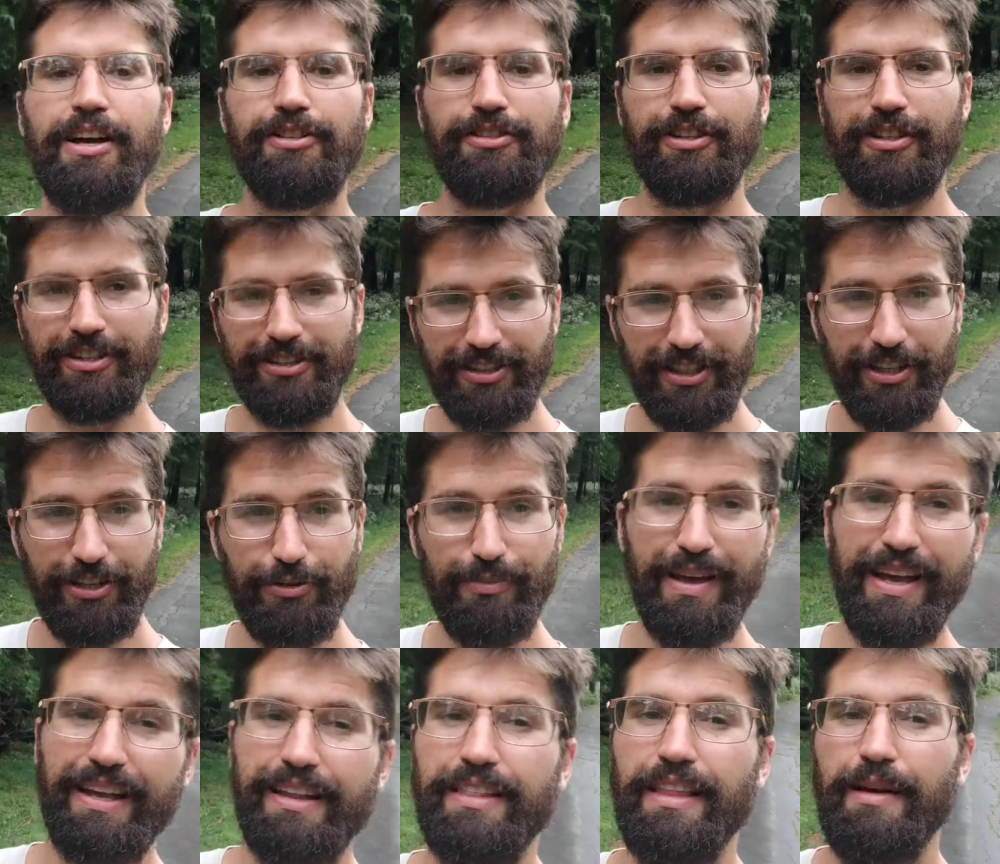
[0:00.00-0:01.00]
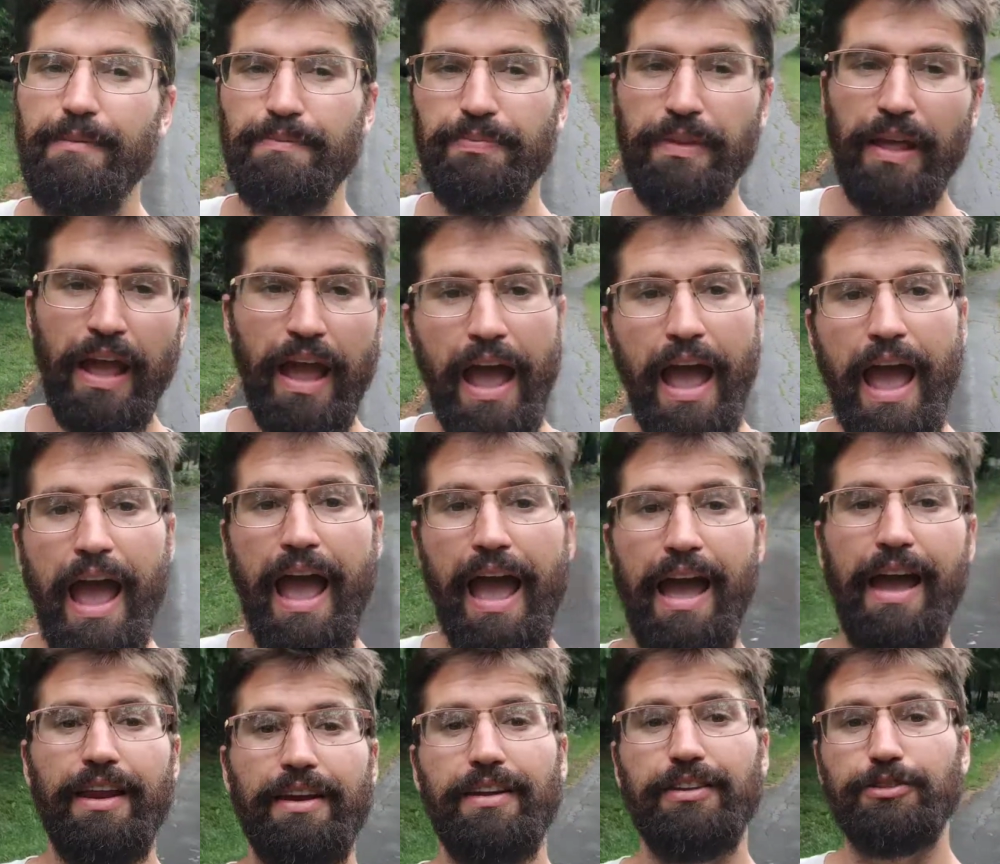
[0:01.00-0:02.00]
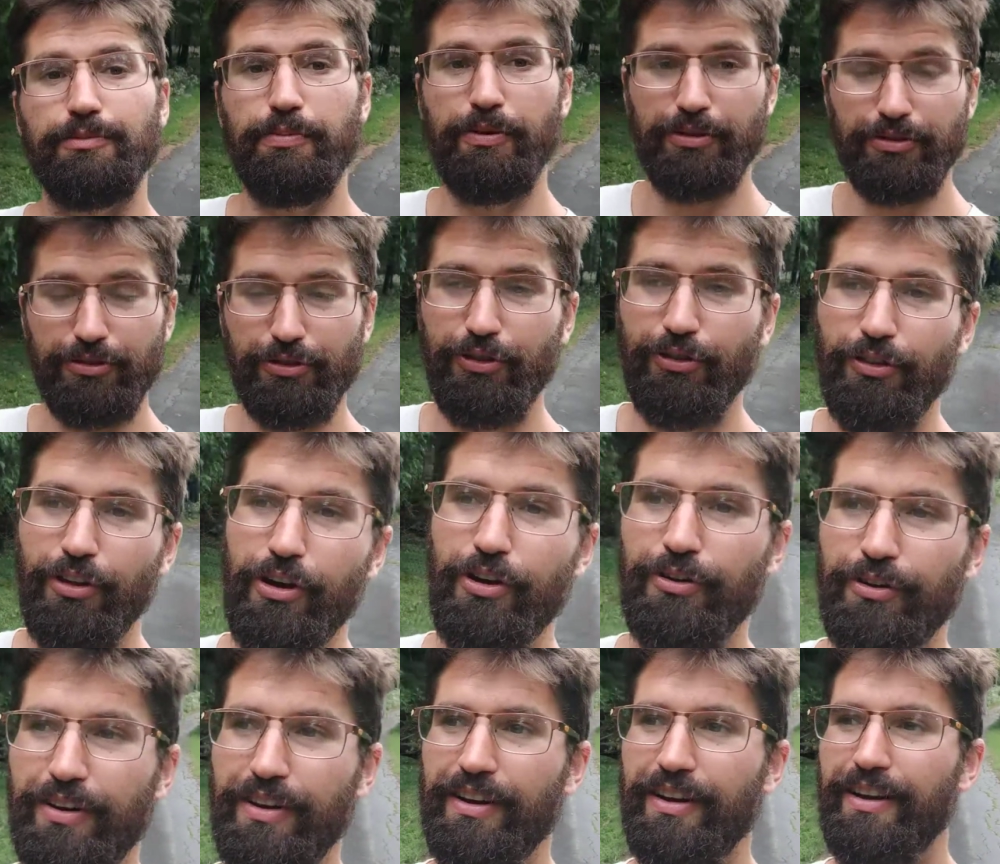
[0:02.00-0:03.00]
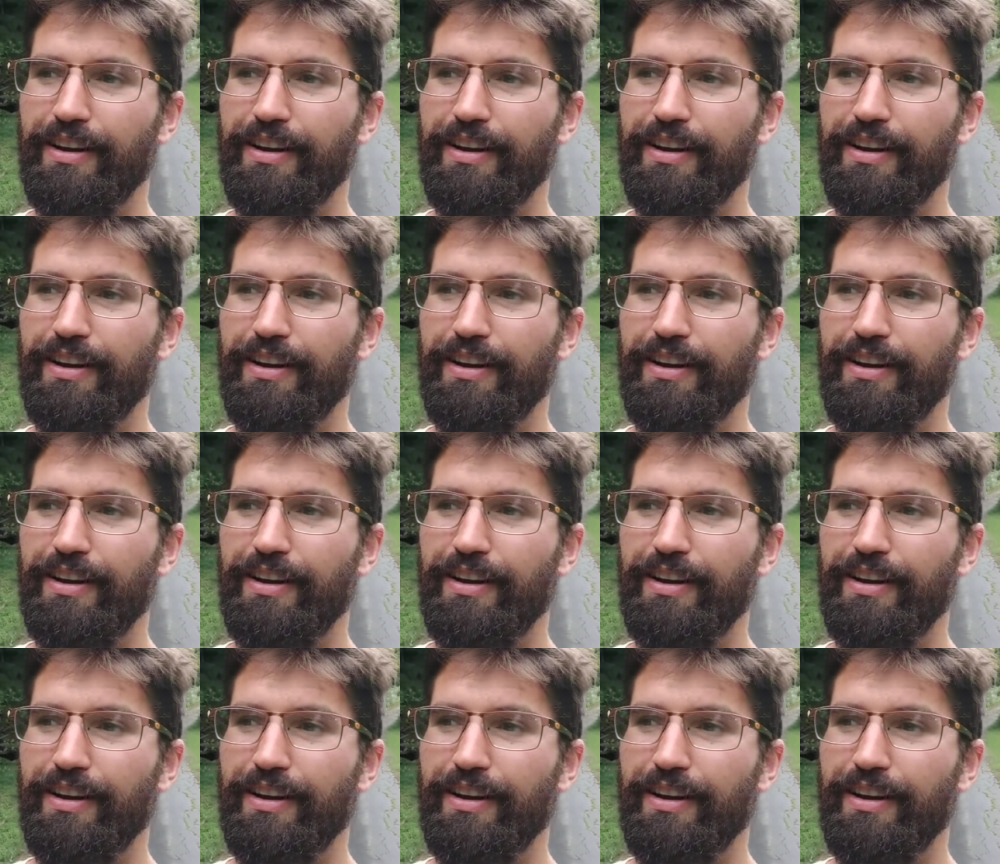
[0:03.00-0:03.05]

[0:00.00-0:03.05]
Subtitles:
to continue making them. And as a personal note,